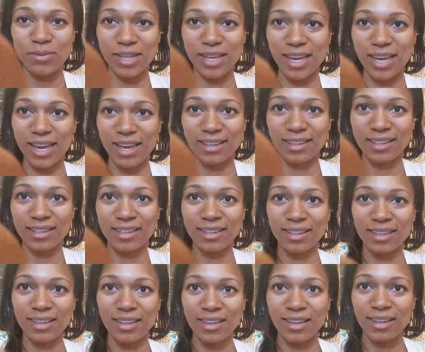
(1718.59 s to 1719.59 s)
but yeah.
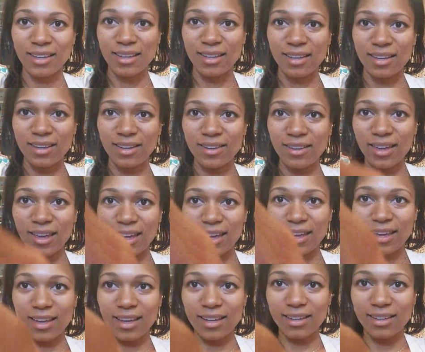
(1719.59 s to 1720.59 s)

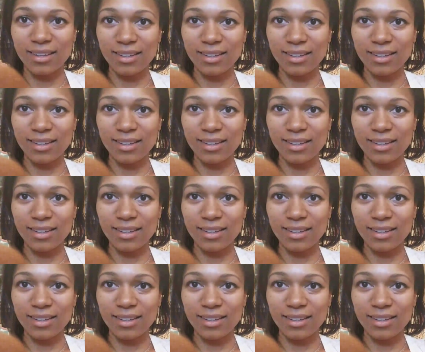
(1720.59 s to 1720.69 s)
Okay.